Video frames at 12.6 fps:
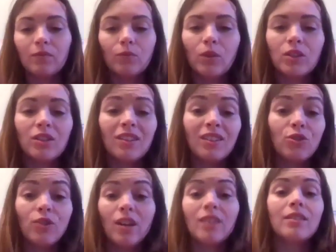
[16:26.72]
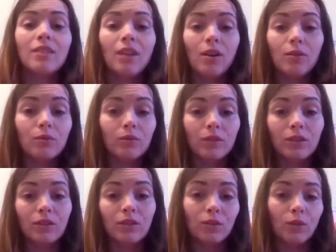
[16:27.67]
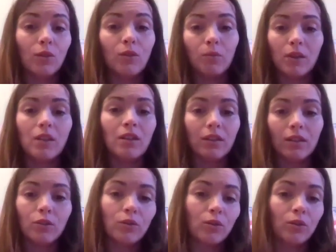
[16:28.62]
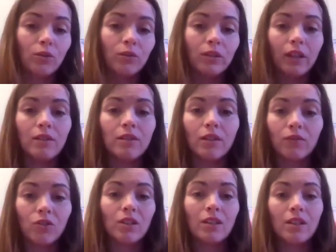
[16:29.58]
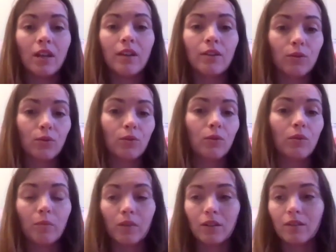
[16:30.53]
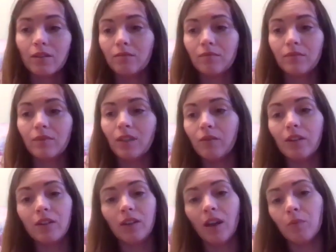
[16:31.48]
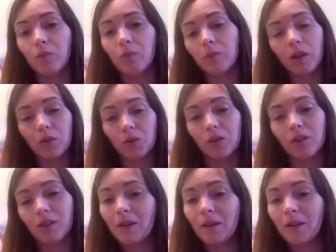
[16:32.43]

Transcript: what are the trends now, in your opinion, that also your clients, after installing those equipment, they're very happy about?